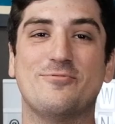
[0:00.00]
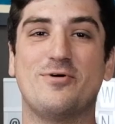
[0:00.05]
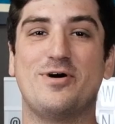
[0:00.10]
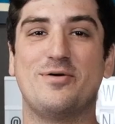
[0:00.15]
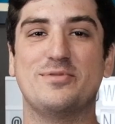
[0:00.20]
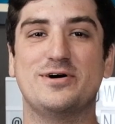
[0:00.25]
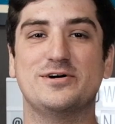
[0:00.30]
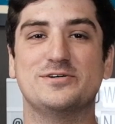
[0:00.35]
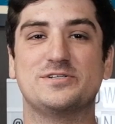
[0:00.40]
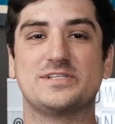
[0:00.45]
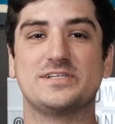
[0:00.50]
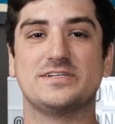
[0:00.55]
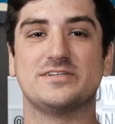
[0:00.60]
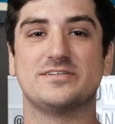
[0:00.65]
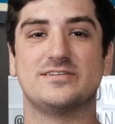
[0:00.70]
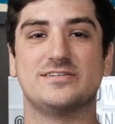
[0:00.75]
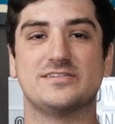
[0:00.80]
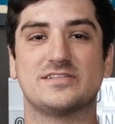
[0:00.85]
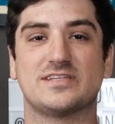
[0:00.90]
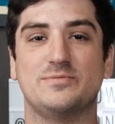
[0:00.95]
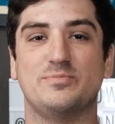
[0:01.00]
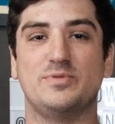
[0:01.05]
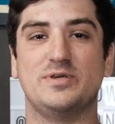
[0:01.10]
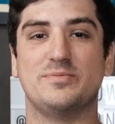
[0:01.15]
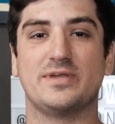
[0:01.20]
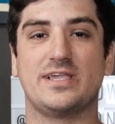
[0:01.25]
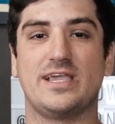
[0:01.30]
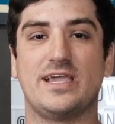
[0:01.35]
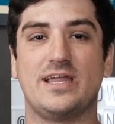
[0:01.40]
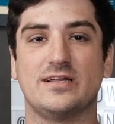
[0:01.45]
While most cylinders can be
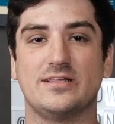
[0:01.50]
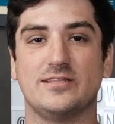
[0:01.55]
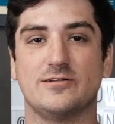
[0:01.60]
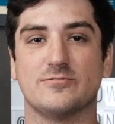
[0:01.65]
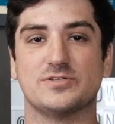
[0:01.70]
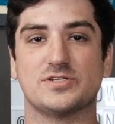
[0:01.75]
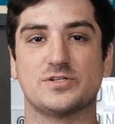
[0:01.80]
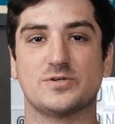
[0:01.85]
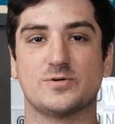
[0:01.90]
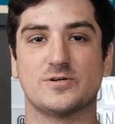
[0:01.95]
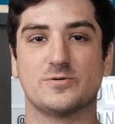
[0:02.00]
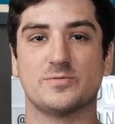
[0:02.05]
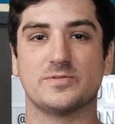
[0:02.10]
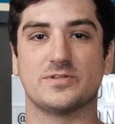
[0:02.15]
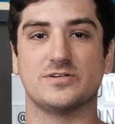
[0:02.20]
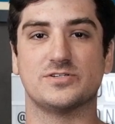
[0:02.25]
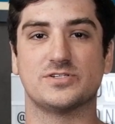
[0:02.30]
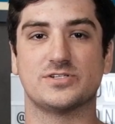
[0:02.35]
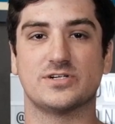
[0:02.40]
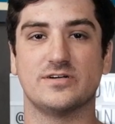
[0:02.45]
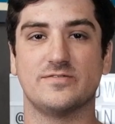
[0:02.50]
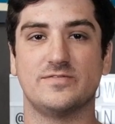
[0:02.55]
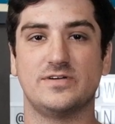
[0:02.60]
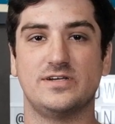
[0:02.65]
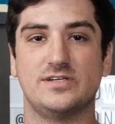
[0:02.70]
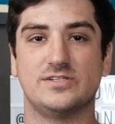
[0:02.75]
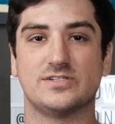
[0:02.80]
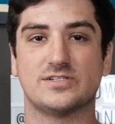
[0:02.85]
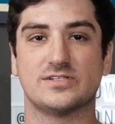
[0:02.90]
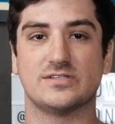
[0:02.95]
mechanically restored with our
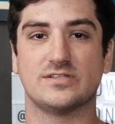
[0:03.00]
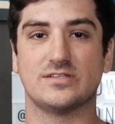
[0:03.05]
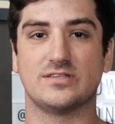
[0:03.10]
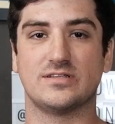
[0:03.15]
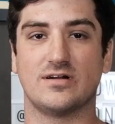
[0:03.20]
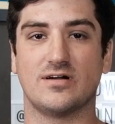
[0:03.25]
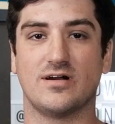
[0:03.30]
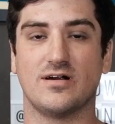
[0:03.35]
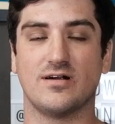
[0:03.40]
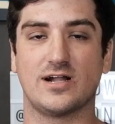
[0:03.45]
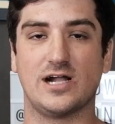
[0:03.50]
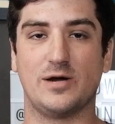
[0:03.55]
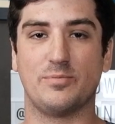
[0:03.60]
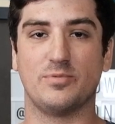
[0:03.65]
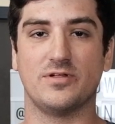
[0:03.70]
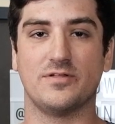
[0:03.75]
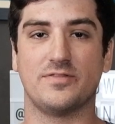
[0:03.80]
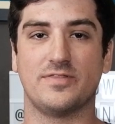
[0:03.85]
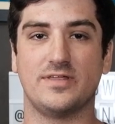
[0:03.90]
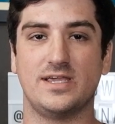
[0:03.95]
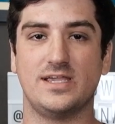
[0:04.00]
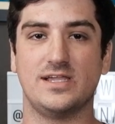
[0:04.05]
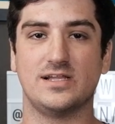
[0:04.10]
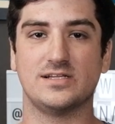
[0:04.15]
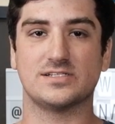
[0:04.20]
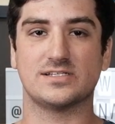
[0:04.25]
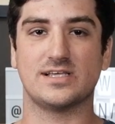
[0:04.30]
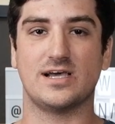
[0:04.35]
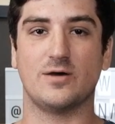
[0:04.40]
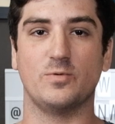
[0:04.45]
service, there are a couple of
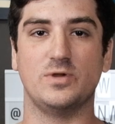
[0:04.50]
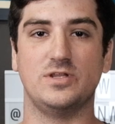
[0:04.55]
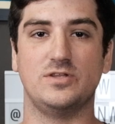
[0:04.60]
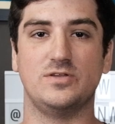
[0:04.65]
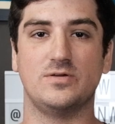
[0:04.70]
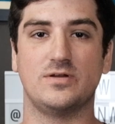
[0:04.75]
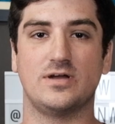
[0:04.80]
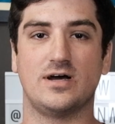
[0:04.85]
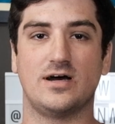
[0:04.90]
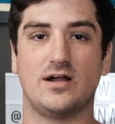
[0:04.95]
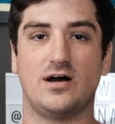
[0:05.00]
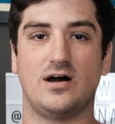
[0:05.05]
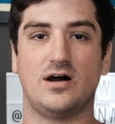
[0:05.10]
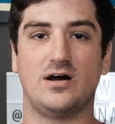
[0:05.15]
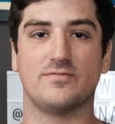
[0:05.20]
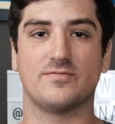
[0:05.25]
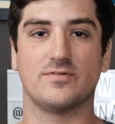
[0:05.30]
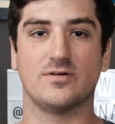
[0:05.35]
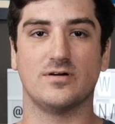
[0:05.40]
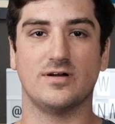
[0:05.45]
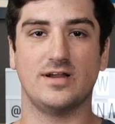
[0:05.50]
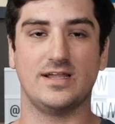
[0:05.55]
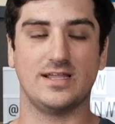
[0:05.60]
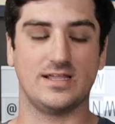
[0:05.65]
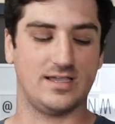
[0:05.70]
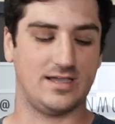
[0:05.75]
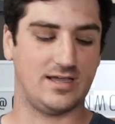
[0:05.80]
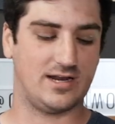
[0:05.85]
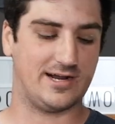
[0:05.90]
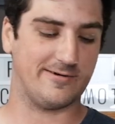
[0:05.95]
things that we do not offer and
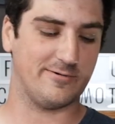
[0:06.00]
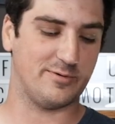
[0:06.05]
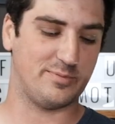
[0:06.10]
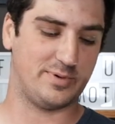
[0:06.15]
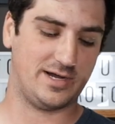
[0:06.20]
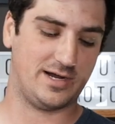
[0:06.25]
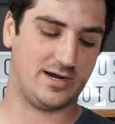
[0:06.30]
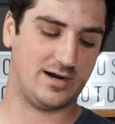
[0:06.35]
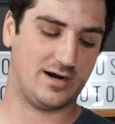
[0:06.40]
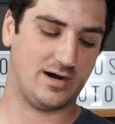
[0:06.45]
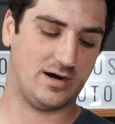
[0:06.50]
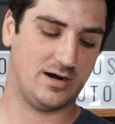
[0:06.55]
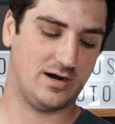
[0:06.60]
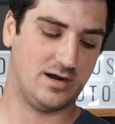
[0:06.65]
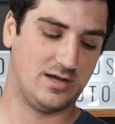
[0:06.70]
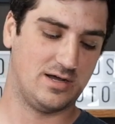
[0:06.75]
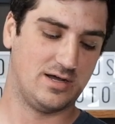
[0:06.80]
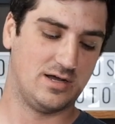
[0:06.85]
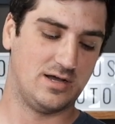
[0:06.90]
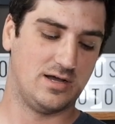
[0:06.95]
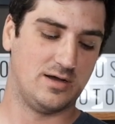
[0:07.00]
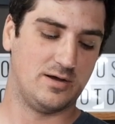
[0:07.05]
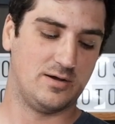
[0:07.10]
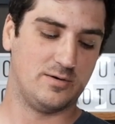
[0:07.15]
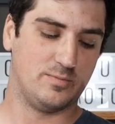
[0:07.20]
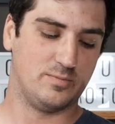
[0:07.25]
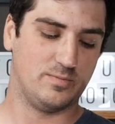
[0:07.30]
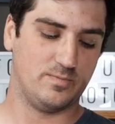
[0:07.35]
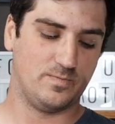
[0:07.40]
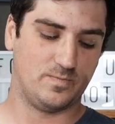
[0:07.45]
cannot repair.
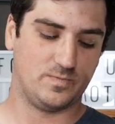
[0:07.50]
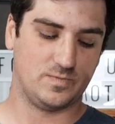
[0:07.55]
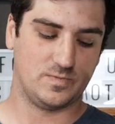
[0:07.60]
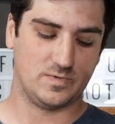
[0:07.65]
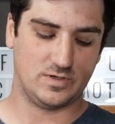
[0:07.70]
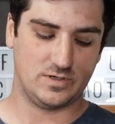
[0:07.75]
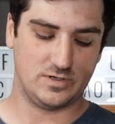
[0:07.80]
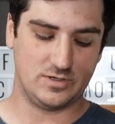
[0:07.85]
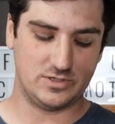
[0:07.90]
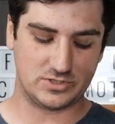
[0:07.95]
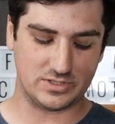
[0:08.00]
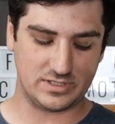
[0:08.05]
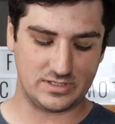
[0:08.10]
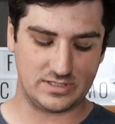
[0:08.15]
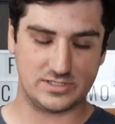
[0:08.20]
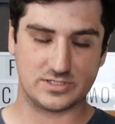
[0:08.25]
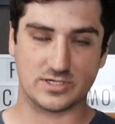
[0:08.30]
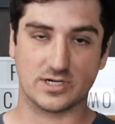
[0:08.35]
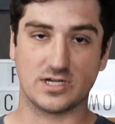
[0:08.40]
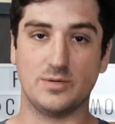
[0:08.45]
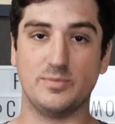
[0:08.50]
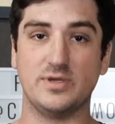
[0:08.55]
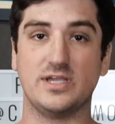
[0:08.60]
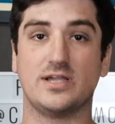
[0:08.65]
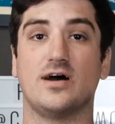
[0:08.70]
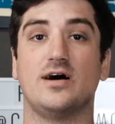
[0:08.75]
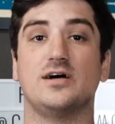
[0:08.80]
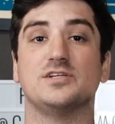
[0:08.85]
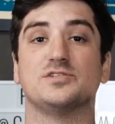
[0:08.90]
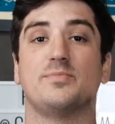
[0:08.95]
Usually these are going to be
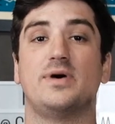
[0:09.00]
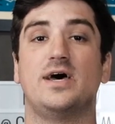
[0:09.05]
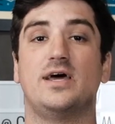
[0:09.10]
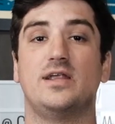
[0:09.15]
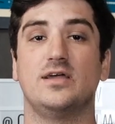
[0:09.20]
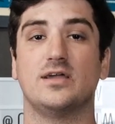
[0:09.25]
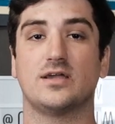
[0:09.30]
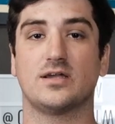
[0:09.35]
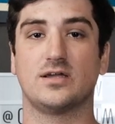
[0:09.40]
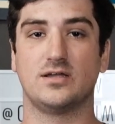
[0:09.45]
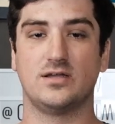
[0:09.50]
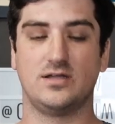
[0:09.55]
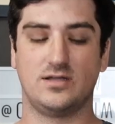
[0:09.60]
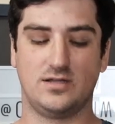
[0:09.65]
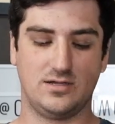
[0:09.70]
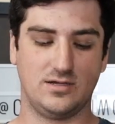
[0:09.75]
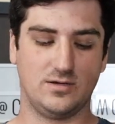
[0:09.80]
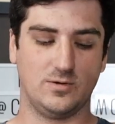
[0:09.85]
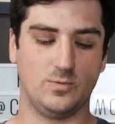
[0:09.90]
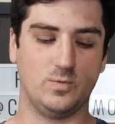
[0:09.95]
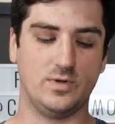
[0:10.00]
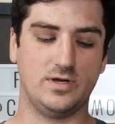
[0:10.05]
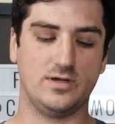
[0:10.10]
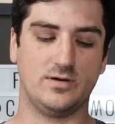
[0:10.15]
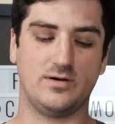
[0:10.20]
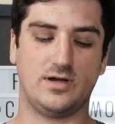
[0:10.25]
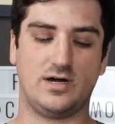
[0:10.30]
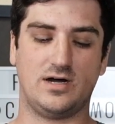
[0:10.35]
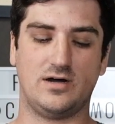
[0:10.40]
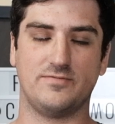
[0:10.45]
cosmetic. We
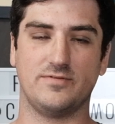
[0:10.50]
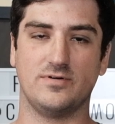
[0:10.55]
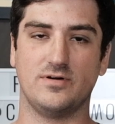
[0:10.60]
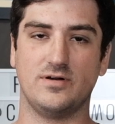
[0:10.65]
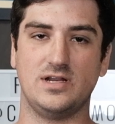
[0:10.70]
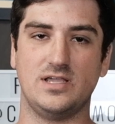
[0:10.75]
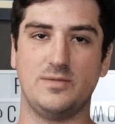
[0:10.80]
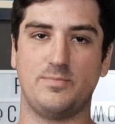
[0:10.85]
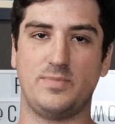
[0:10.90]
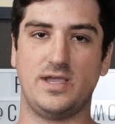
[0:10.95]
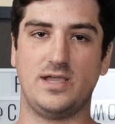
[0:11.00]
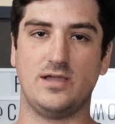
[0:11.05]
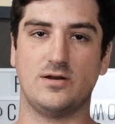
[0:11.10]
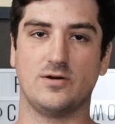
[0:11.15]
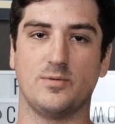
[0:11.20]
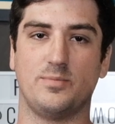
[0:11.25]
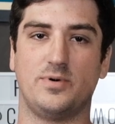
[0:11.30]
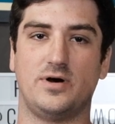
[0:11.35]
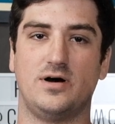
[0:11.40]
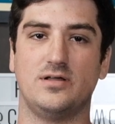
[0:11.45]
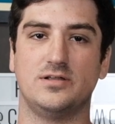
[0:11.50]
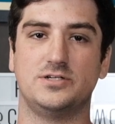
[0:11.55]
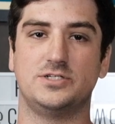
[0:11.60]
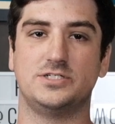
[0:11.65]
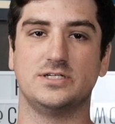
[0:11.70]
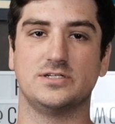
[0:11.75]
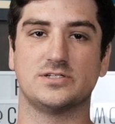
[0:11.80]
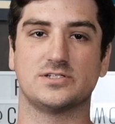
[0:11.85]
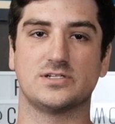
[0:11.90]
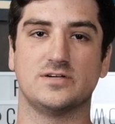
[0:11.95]
don't offer any paint or
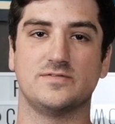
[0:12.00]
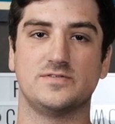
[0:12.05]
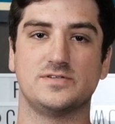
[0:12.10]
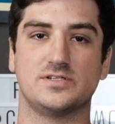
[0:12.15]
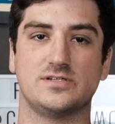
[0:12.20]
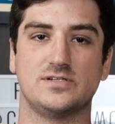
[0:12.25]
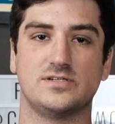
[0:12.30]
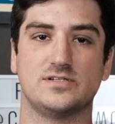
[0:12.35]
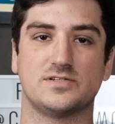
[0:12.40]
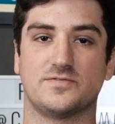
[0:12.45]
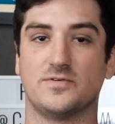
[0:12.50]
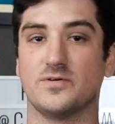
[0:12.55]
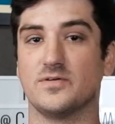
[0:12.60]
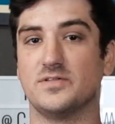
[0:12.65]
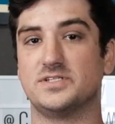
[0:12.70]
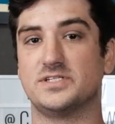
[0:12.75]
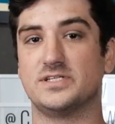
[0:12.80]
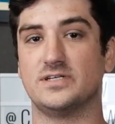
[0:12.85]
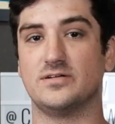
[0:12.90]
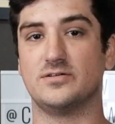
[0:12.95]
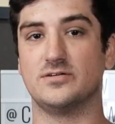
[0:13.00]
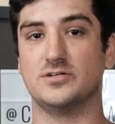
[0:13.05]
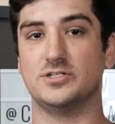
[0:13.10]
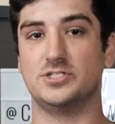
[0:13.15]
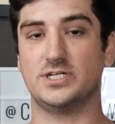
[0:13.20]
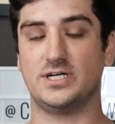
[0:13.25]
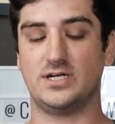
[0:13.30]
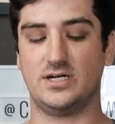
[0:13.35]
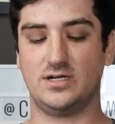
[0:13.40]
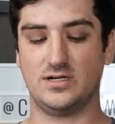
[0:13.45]
polishing services for the cylinder
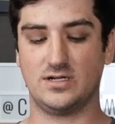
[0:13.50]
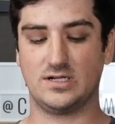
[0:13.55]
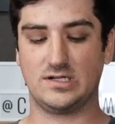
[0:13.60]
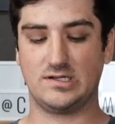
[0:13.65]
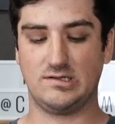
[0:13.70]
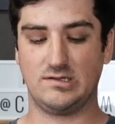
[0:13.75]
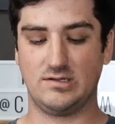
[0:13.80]
jug,